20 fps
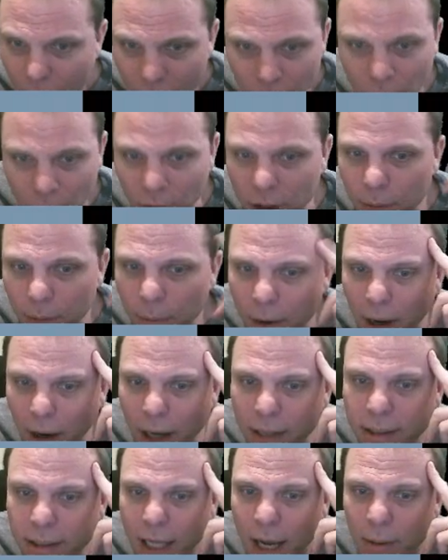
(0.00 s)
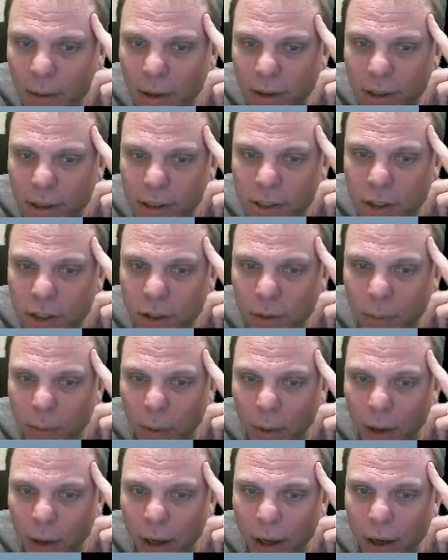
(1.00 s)
Go to the periodic table. There's
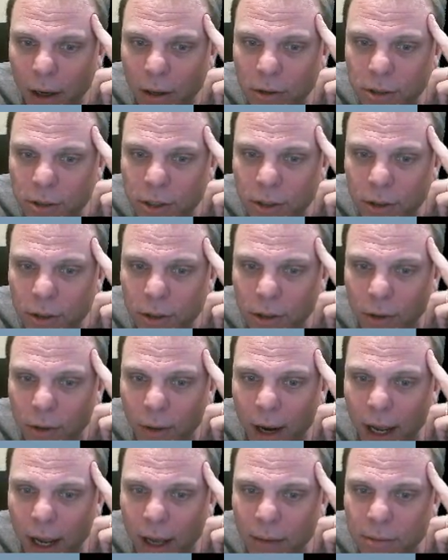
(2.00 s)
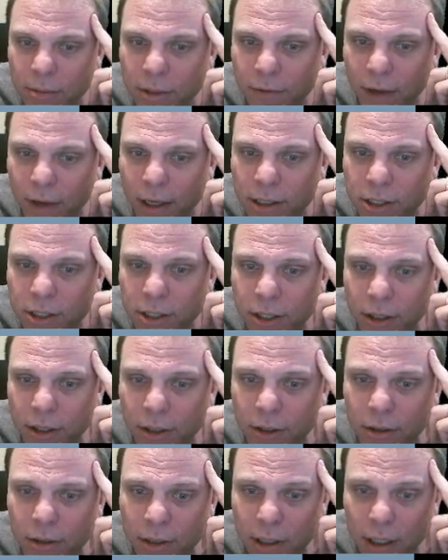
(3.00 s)
2.02 grams of
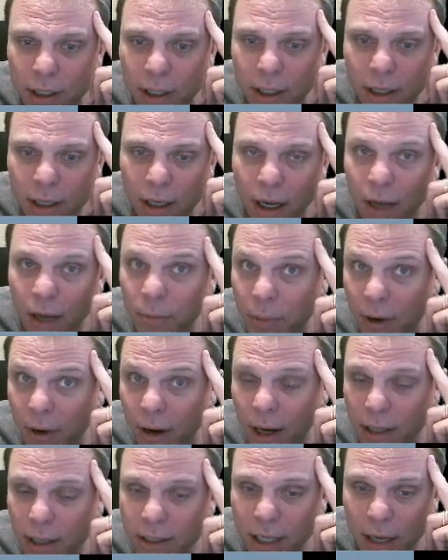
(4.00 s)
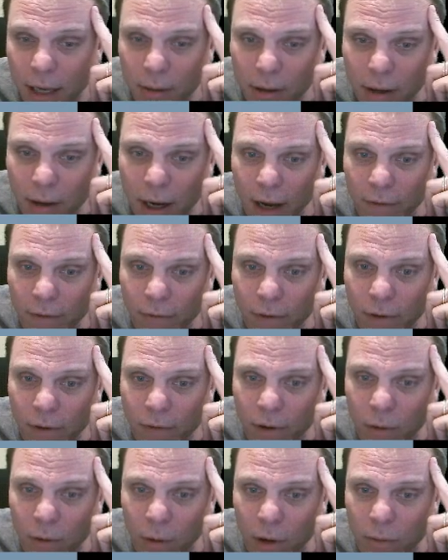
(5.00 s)
H2. Periodic table, right? For
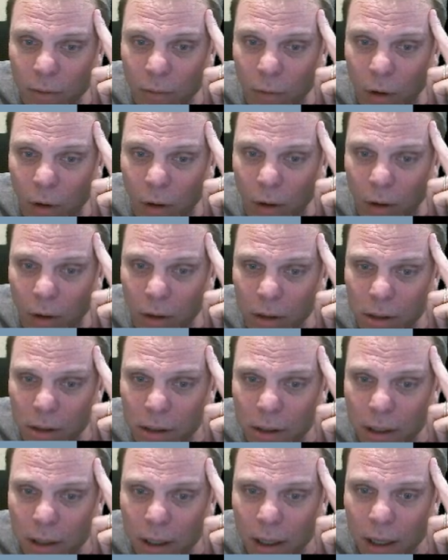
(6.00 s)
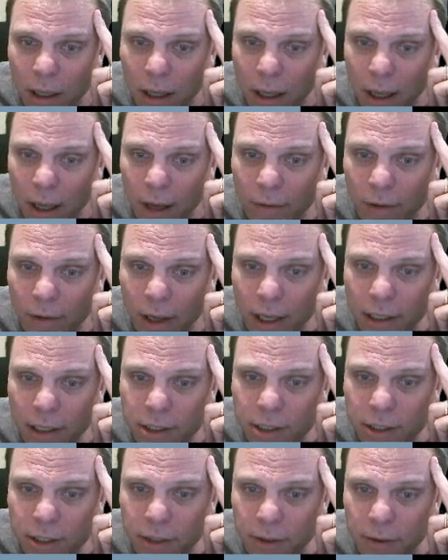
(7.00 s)
every 1 mole of
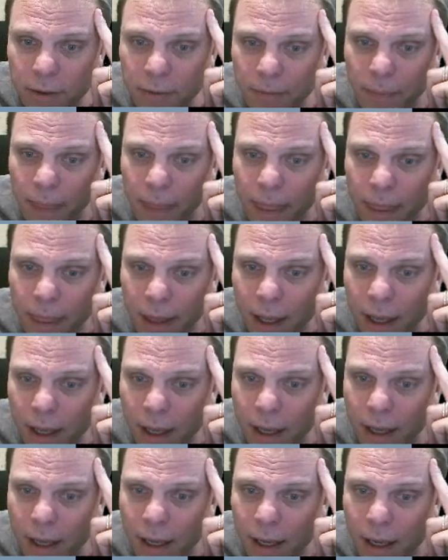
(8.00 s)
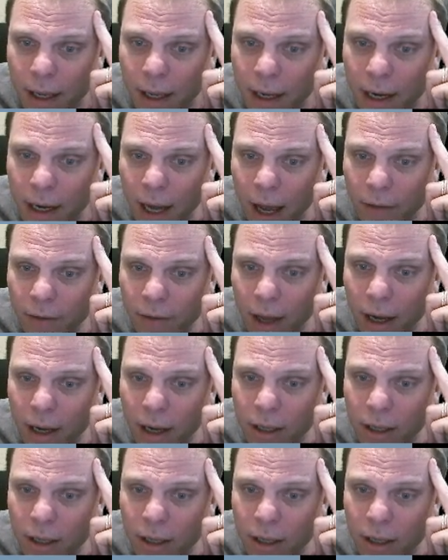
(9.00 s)
H2. Now I've got to